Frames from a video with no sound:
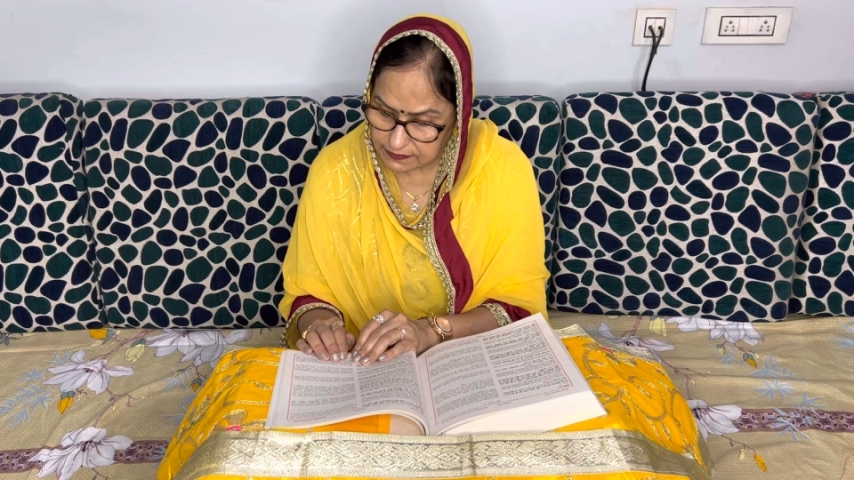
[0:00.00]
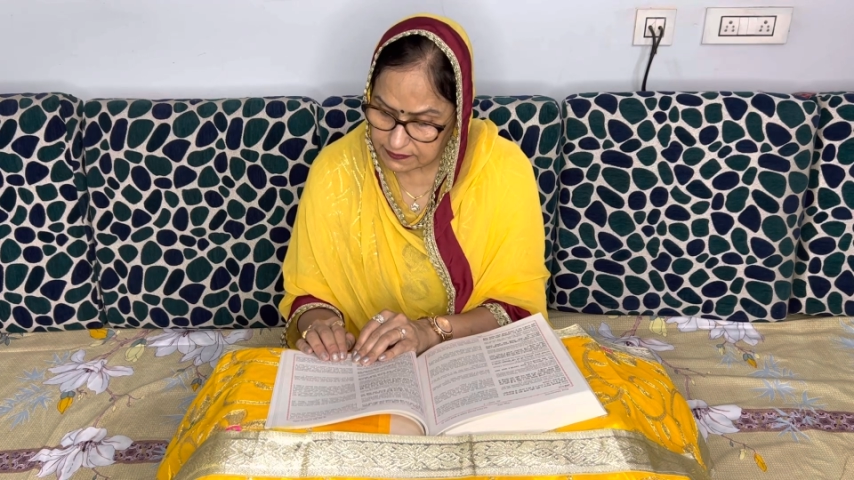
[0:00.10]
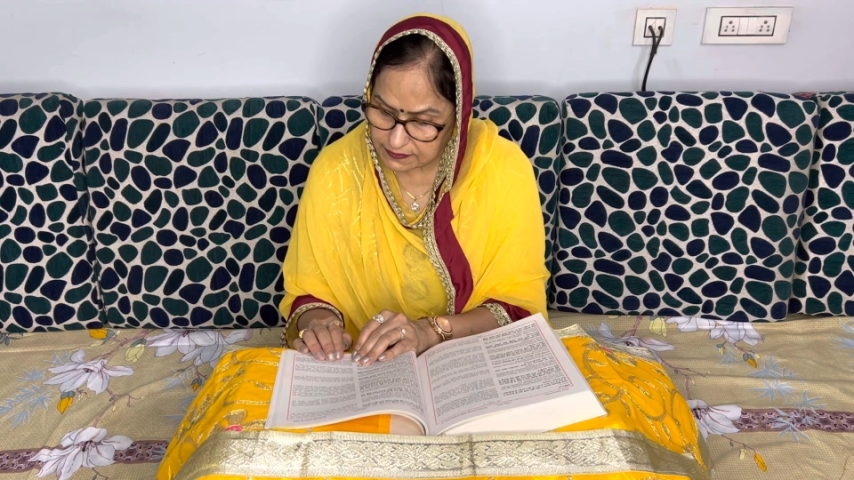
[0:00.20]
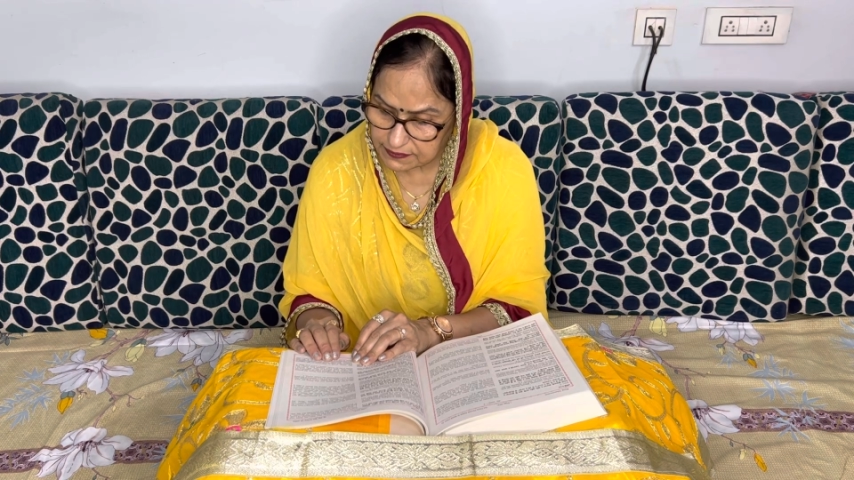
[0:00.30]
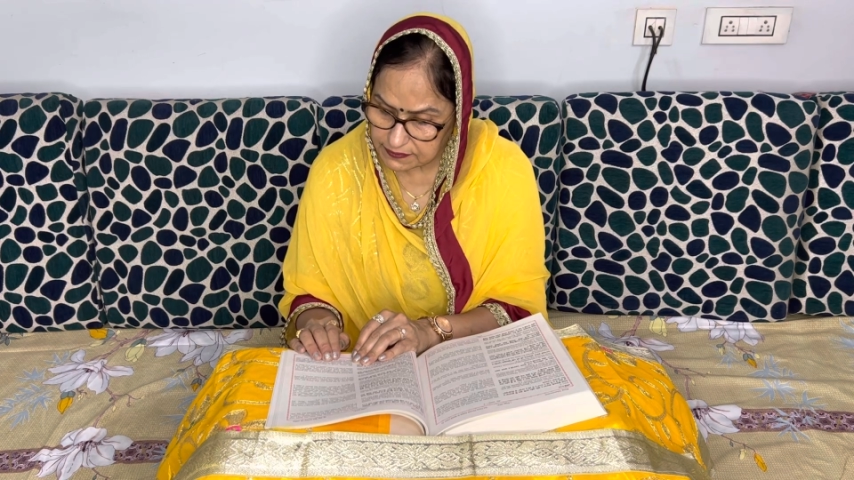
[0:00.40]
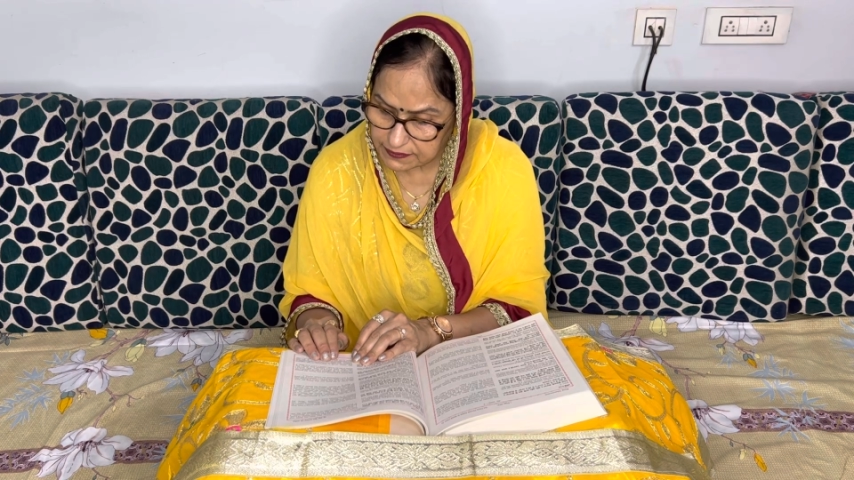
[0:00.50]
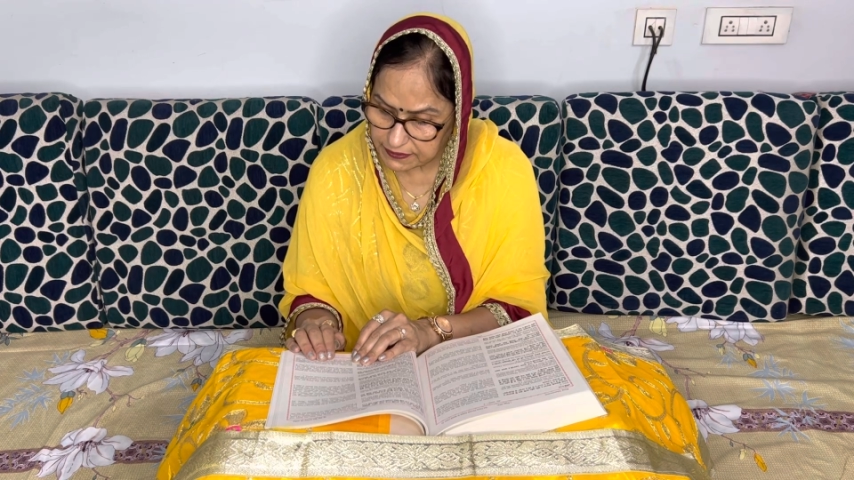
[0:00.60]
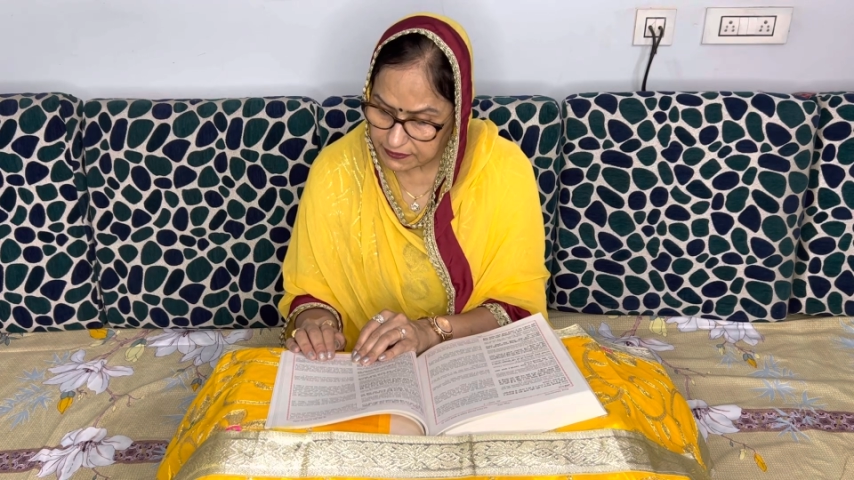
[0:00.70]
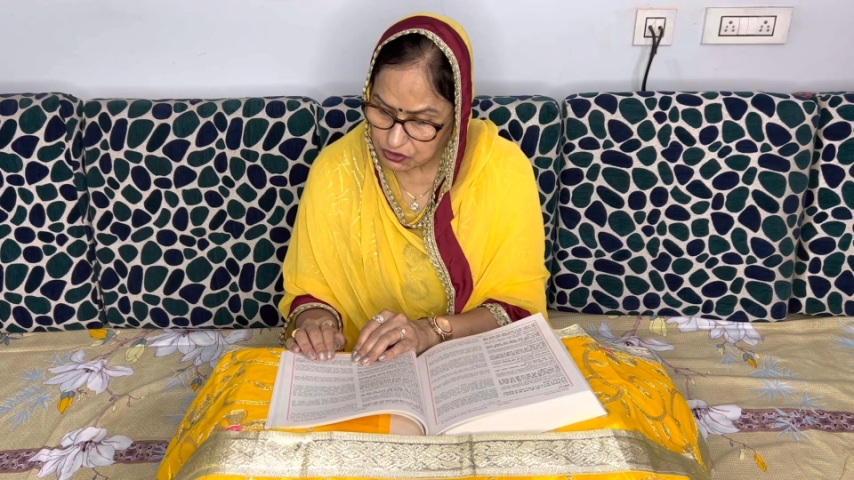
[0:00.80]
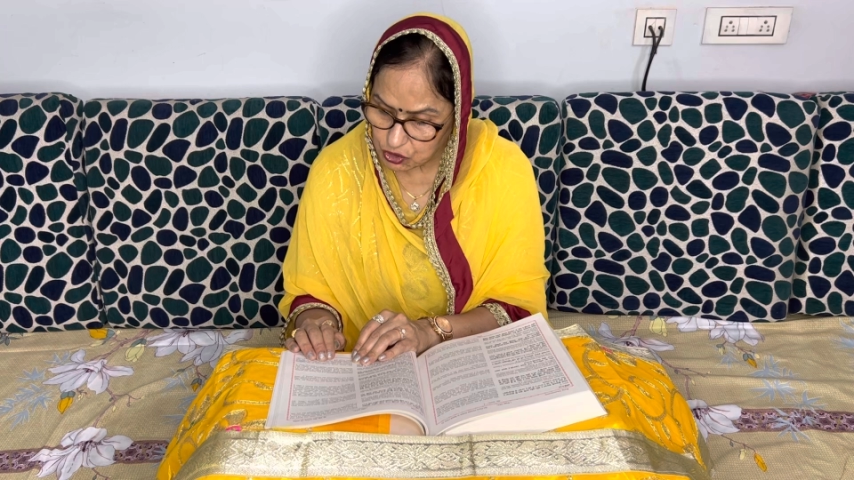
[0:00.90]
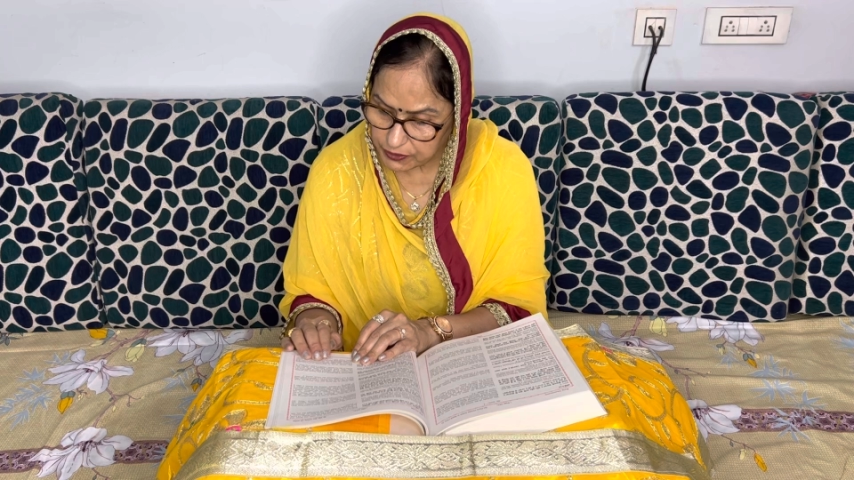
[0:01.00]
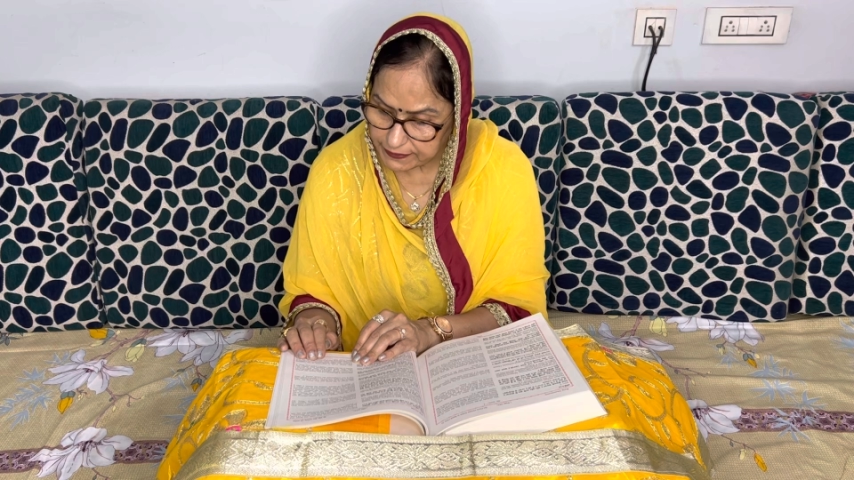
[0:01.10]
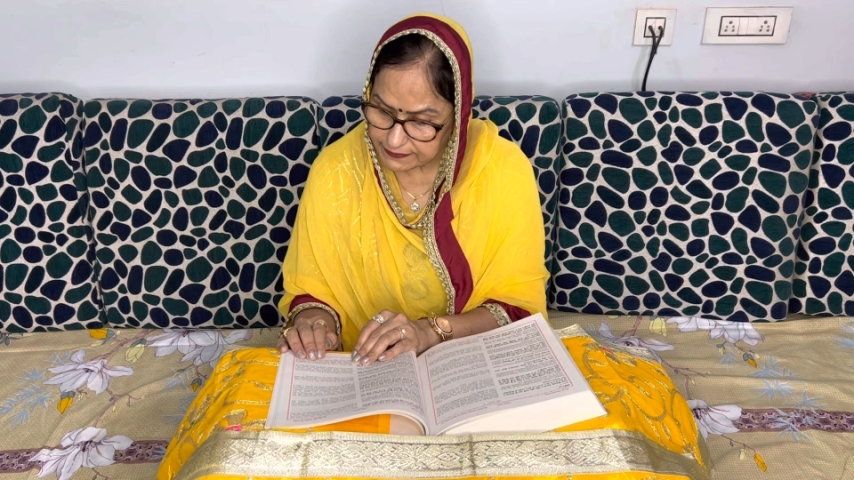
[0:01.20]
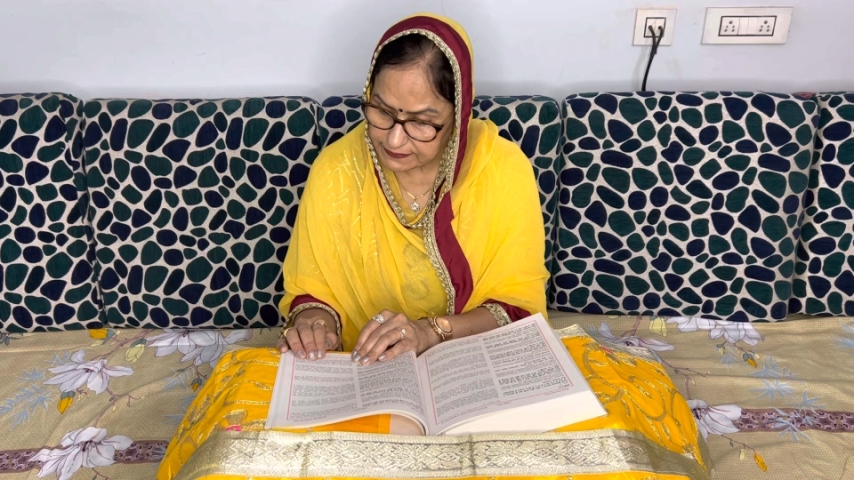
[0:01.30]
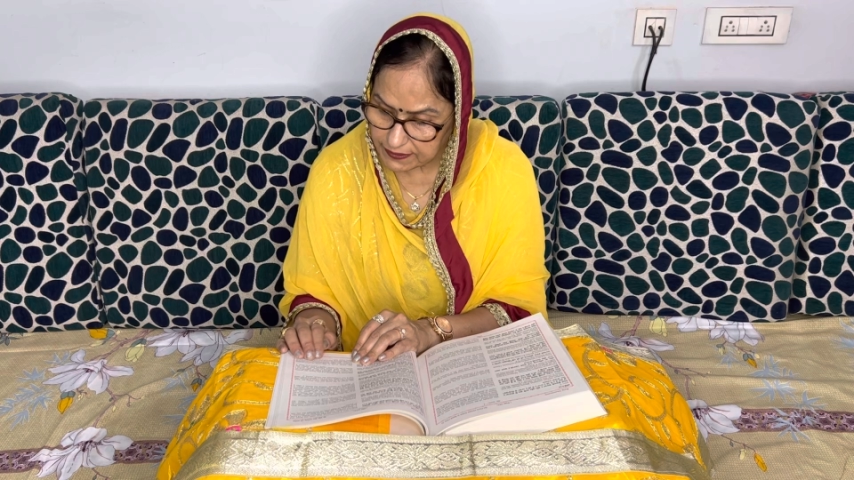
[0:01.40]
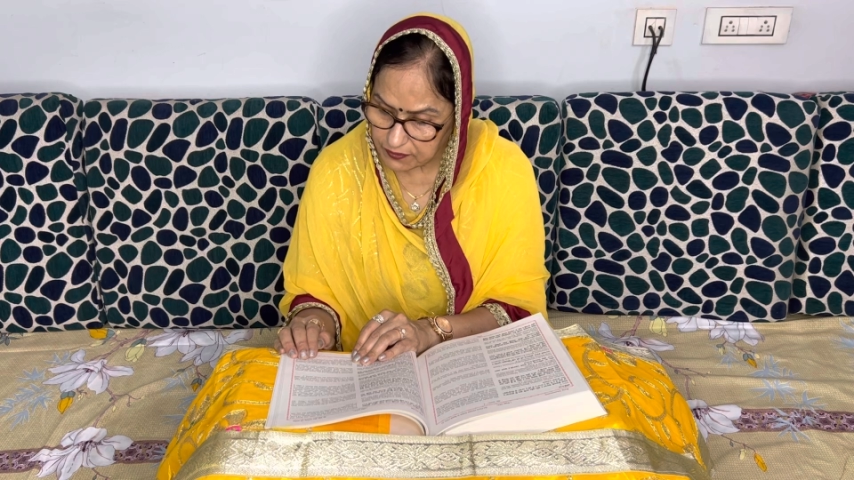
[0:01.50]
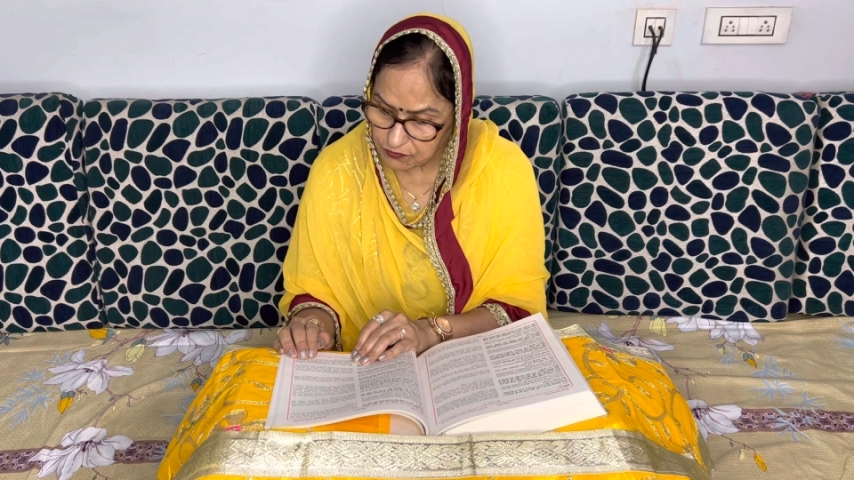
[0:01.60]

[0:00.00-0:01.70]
68 shrines and